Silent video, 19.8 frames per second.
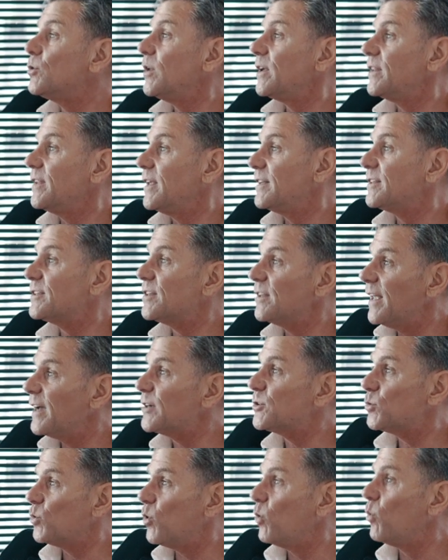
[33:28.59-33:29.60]
You're doing the
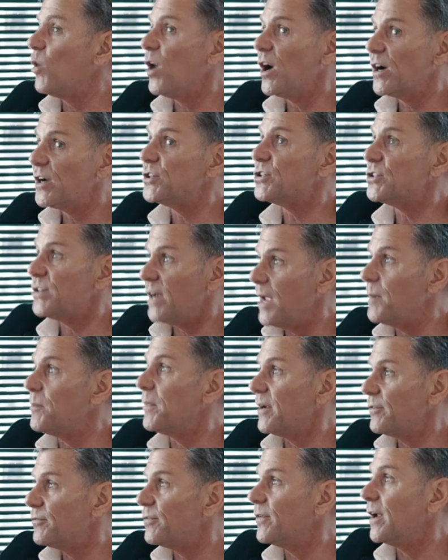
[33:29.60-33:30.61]
intellectual walk of shame,
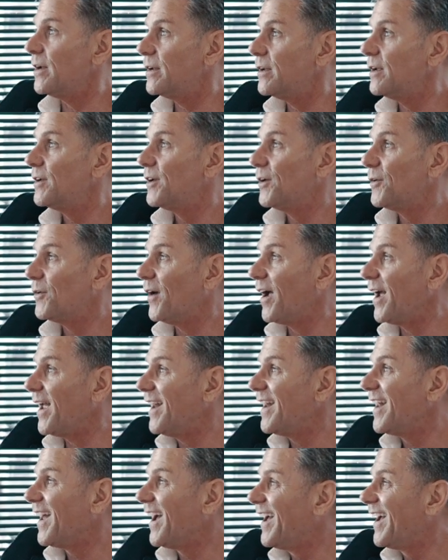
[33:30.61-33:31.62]
my friend,
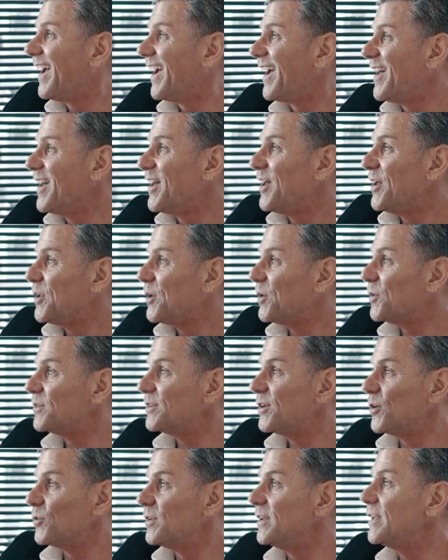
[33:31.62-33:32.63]
right? You're
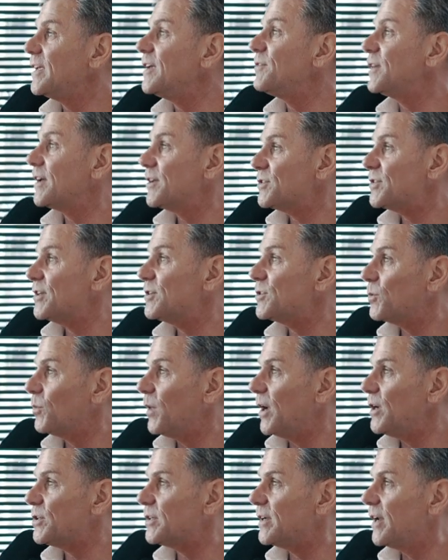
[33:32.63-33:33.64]
leaving a
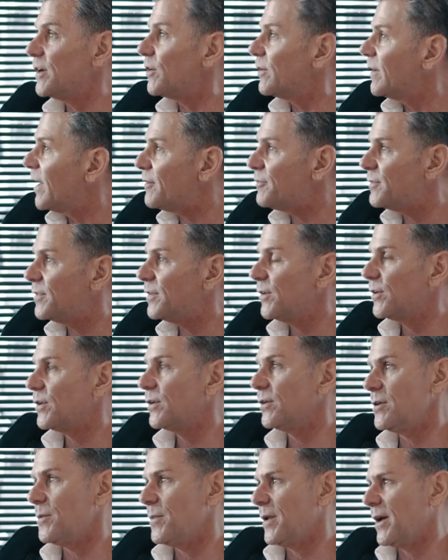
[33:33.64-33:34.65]
situation and you're not feeling good